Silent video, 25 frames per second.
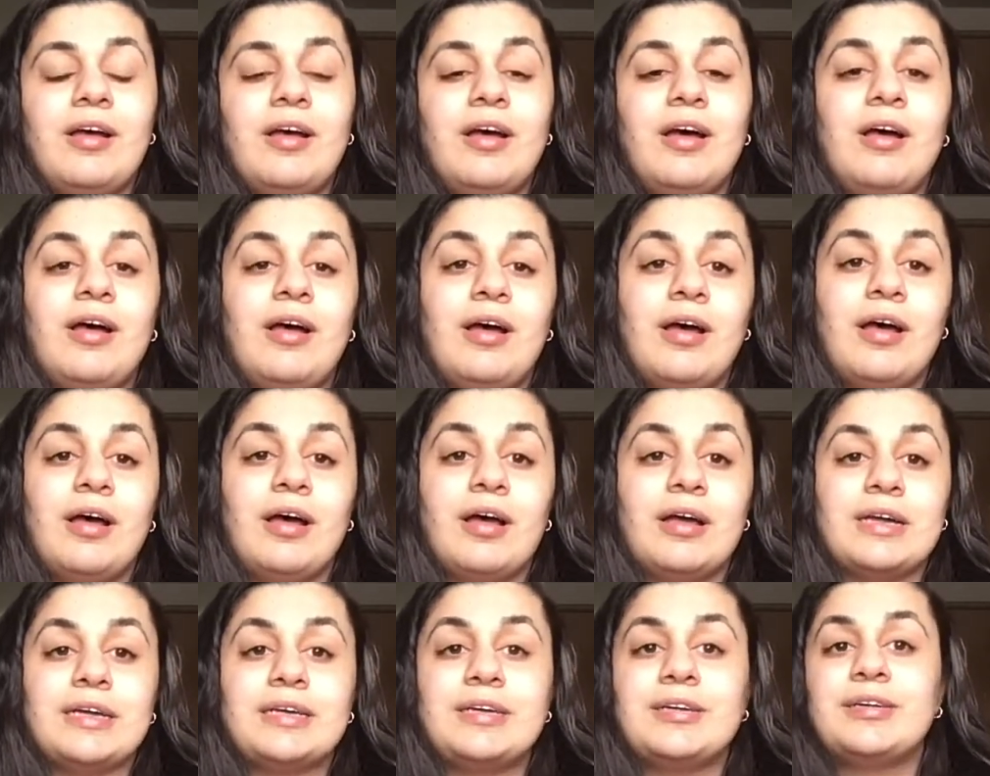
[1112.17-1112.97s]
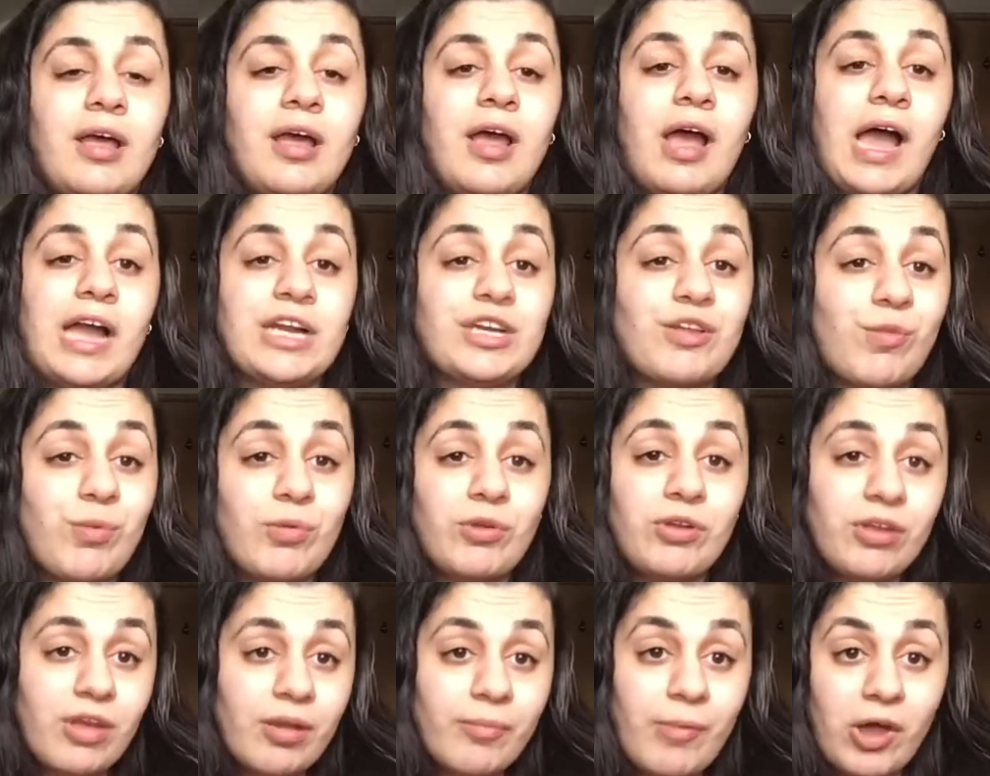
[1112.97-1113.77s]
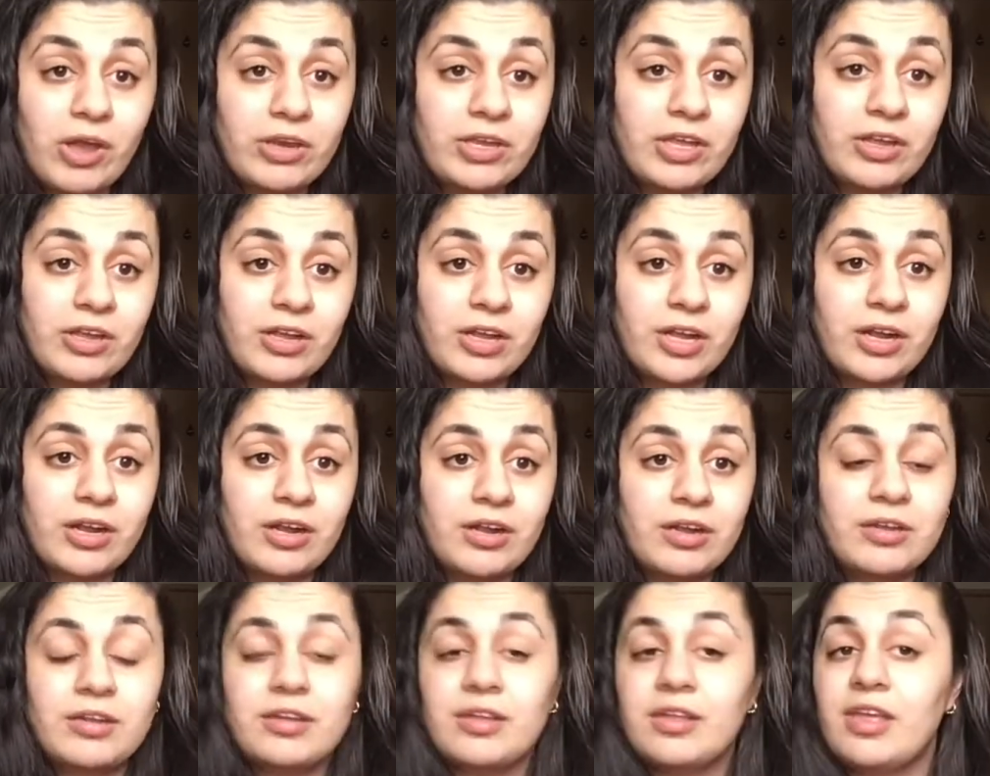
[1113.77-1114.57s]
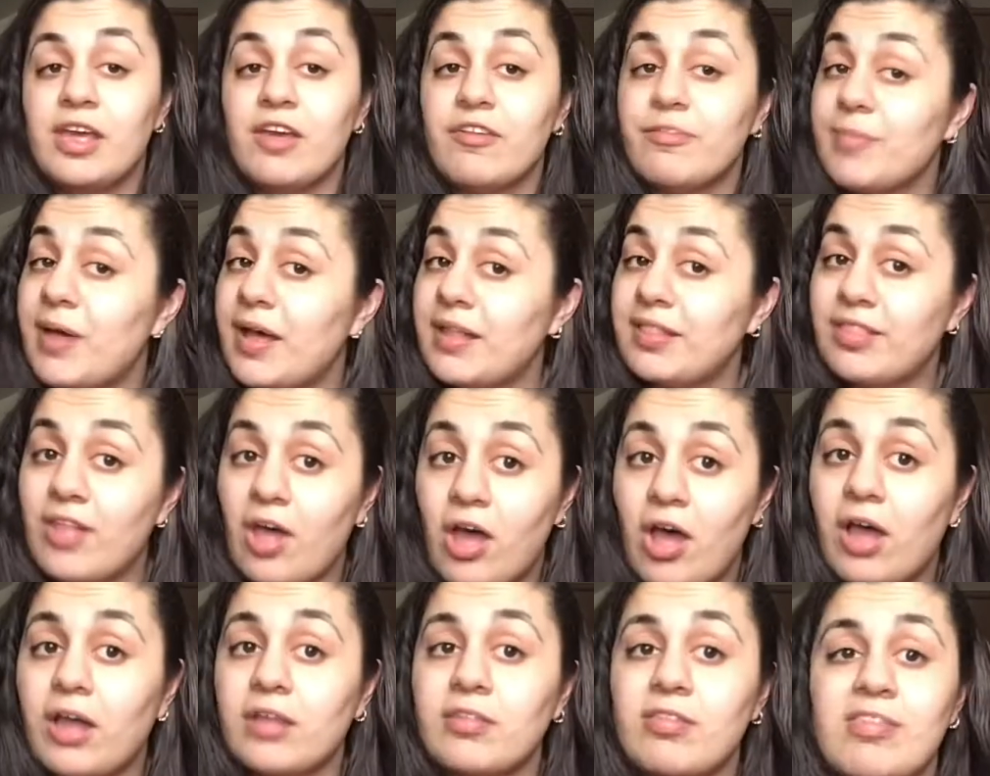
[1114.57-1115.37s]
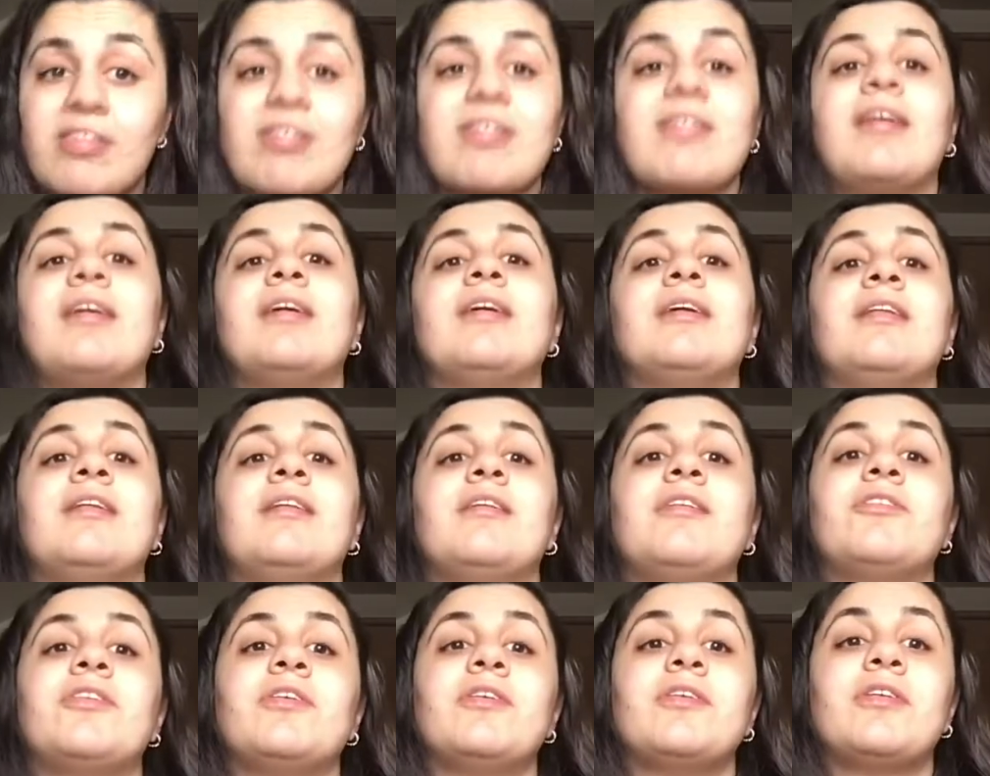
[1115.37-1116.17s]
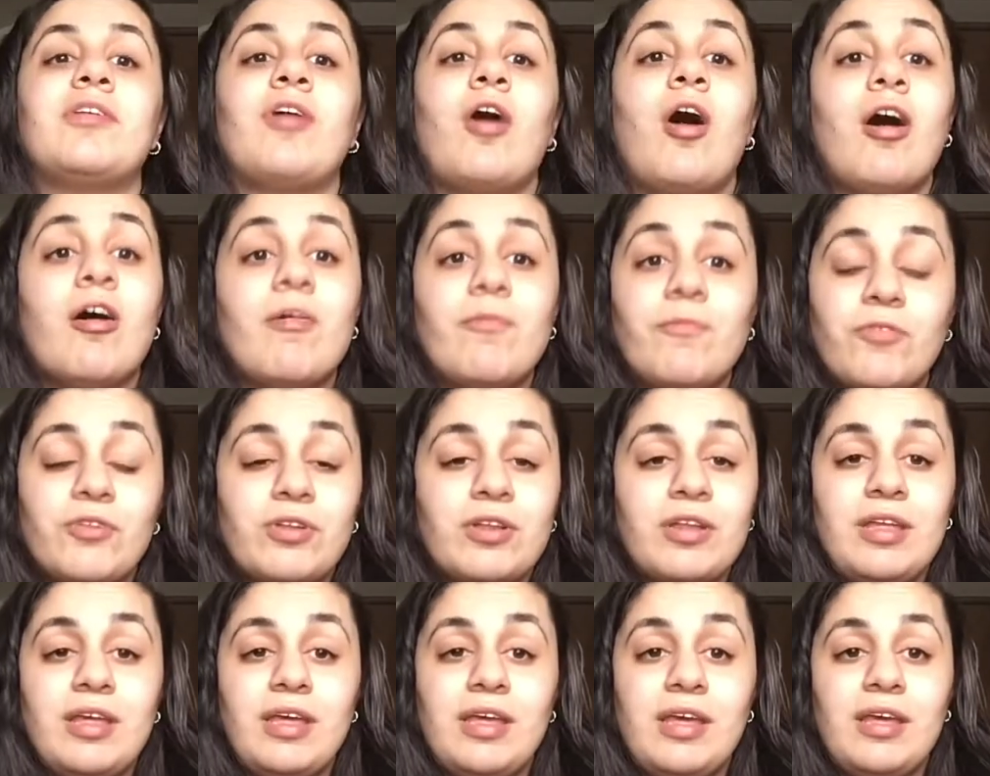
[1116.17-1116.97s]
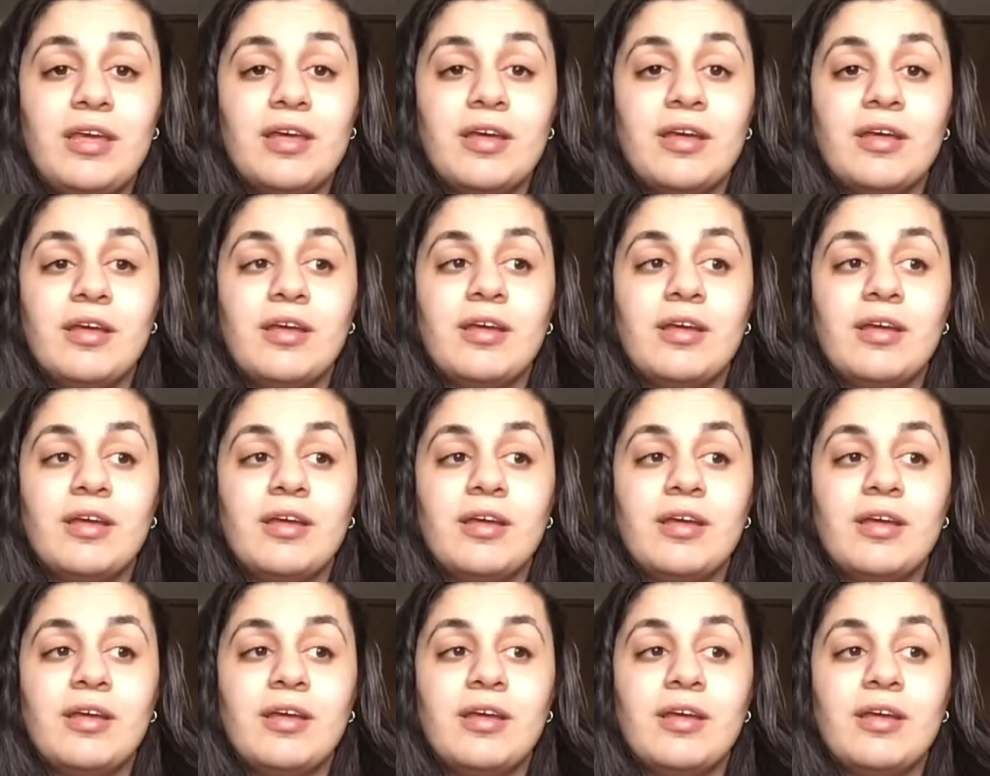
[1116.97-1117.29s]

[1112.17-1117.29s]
I just wanted to come on here, give my thoughts, and hopefully,